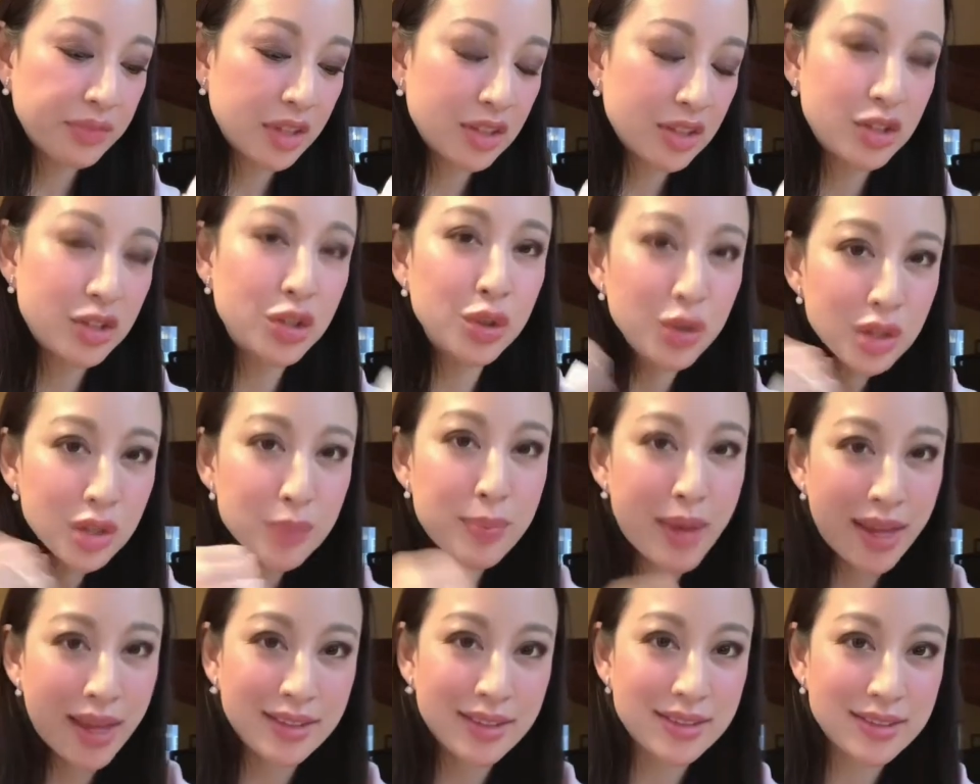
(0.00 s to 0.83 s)

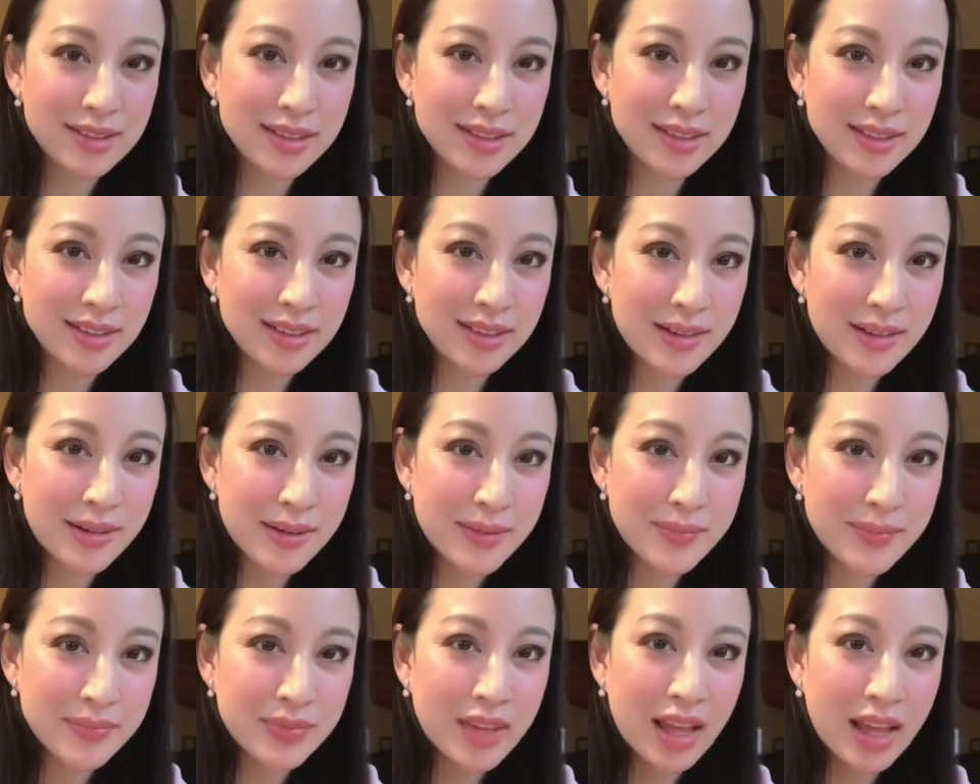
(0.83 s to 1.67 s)
toothpaste
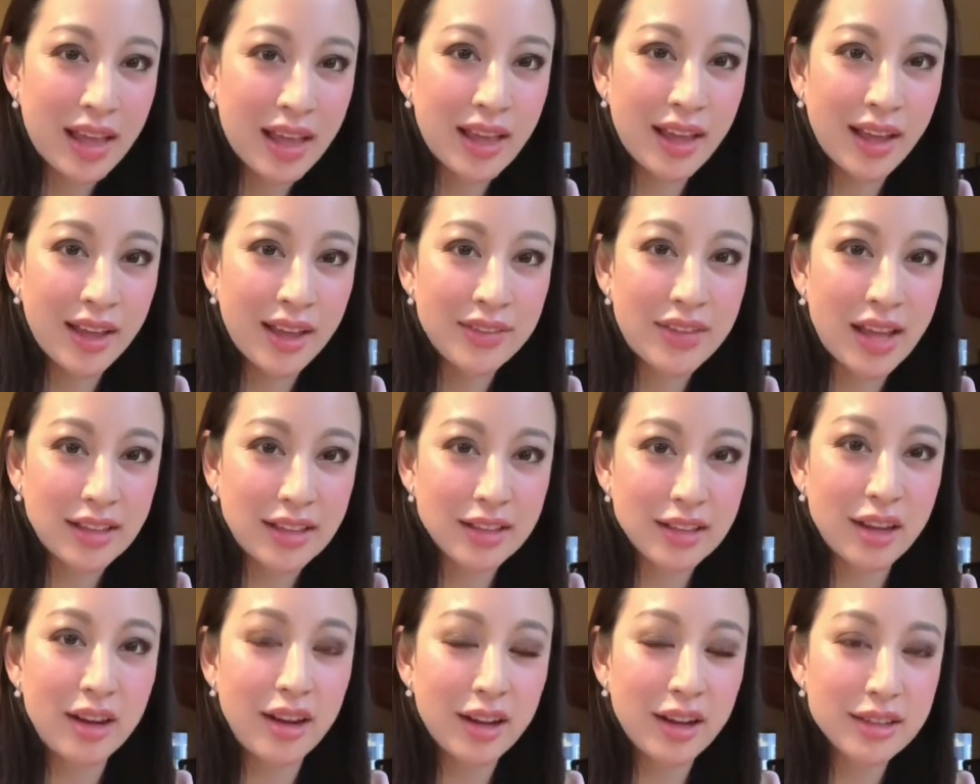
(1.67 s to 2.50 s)
that's
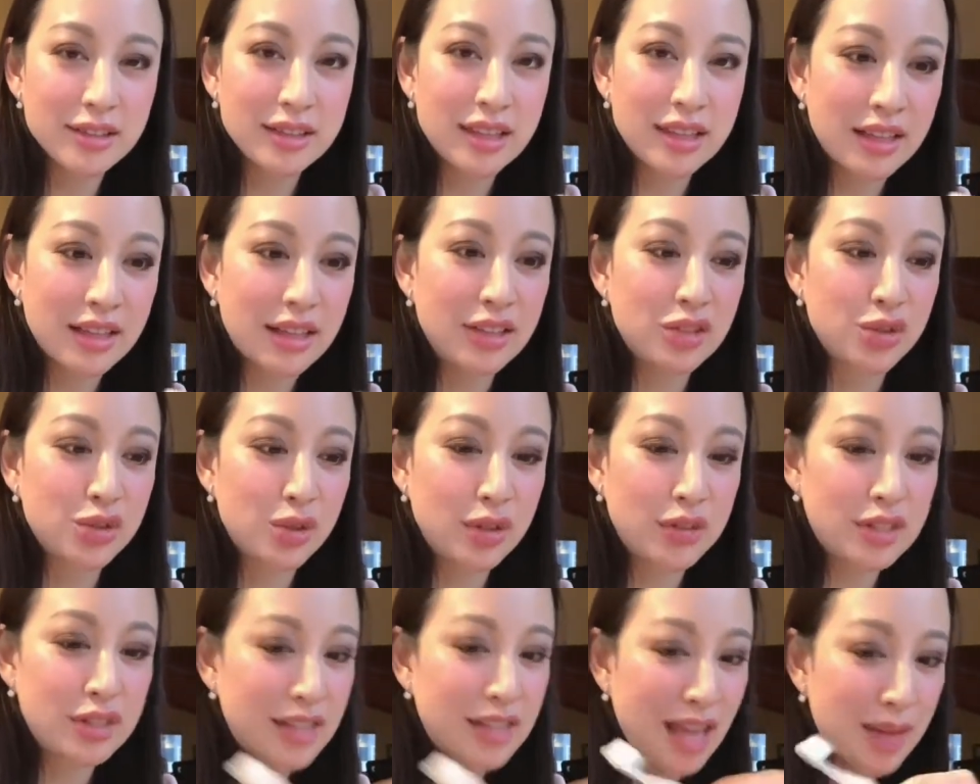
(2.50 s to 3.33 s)
causing a sort
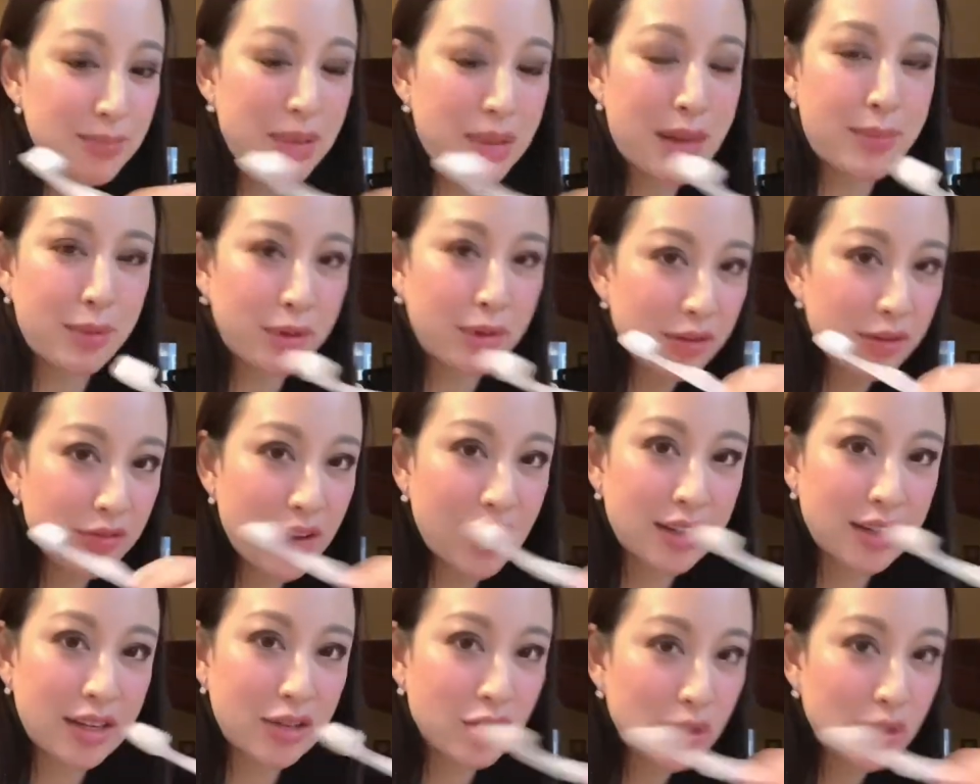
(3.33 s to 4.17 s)
of sandpaper
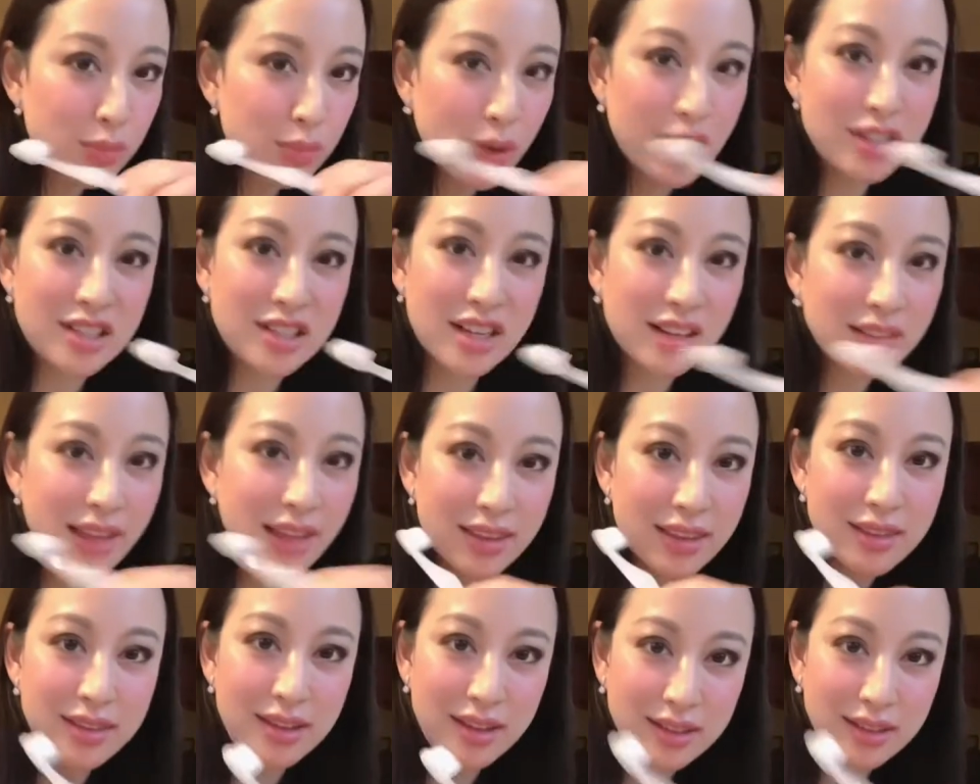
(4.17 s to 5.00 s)
effect, and you're brushing like
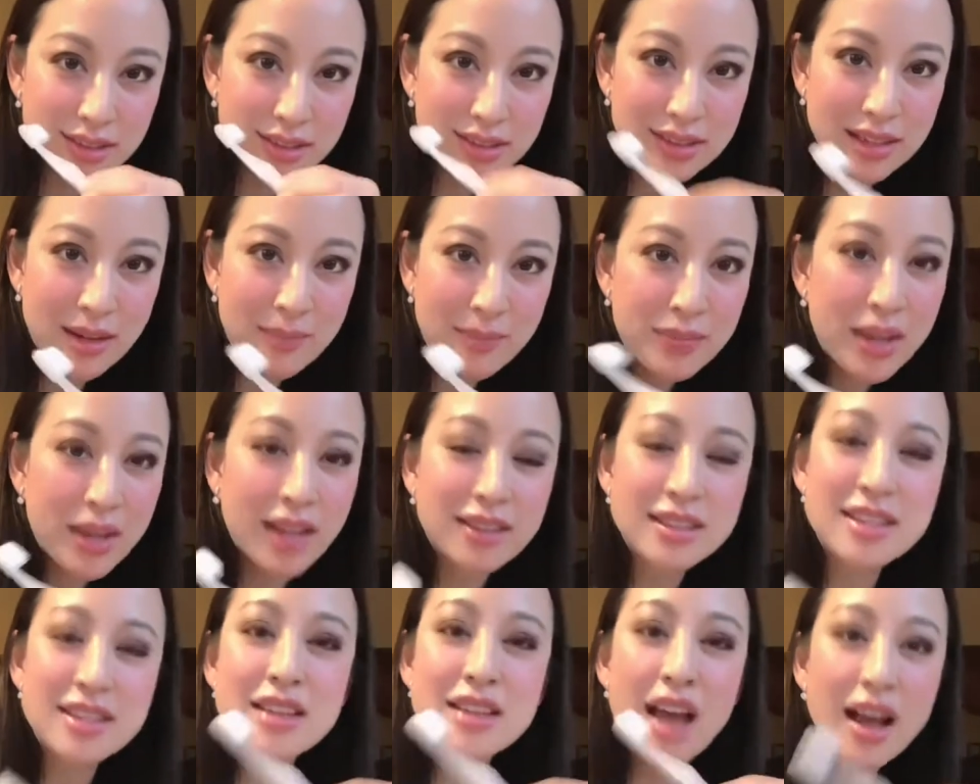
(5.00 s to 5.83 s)
this.
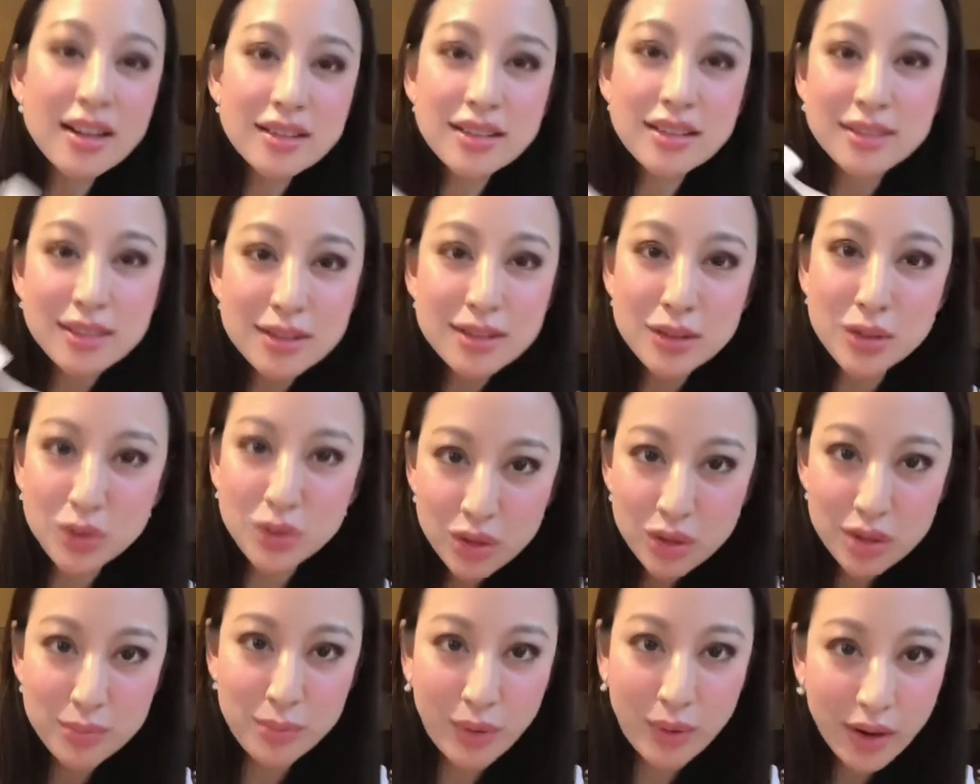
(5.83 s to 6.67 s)
It's not the
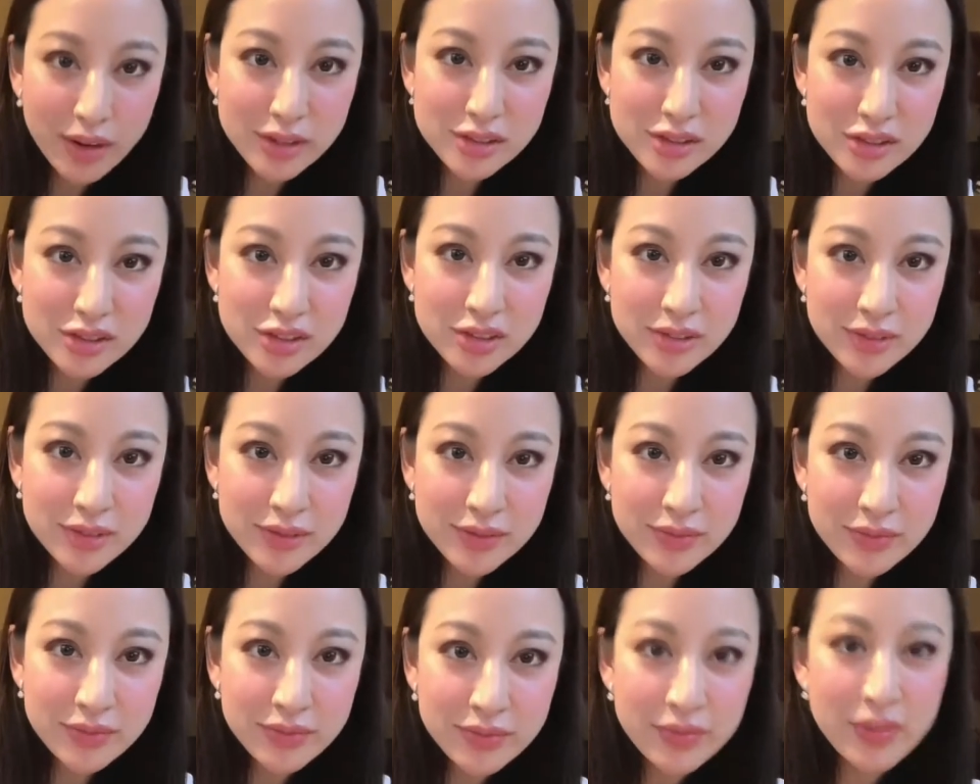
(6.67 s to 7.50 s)
toothbrush,
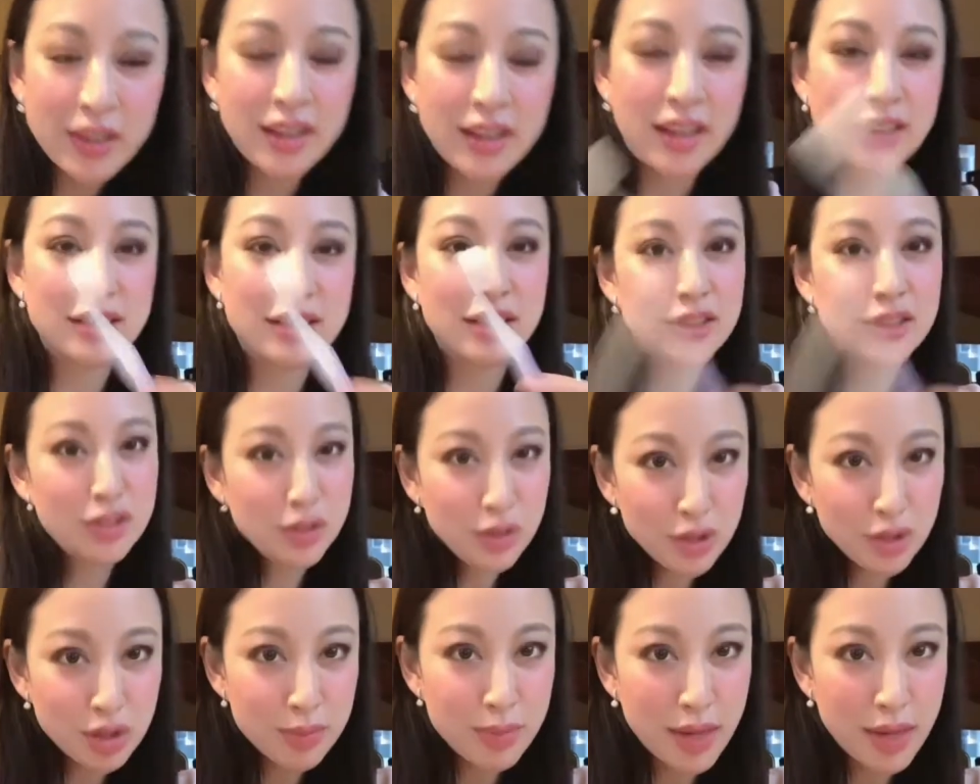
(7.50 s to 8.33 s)
it's the
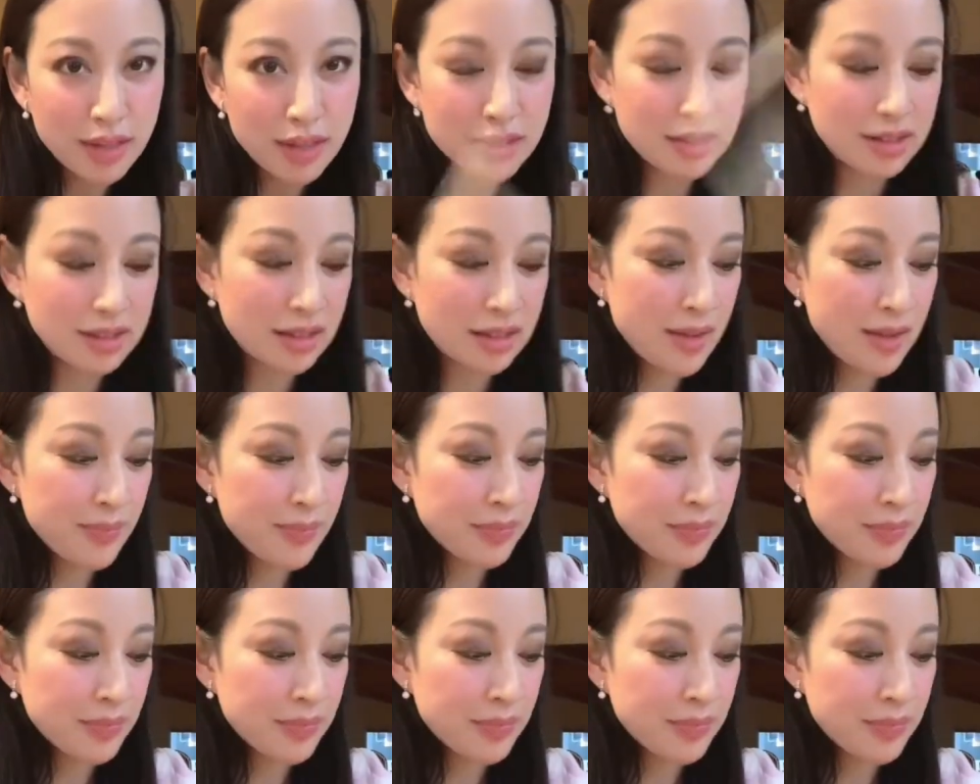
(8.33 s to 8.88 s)
toothpaste.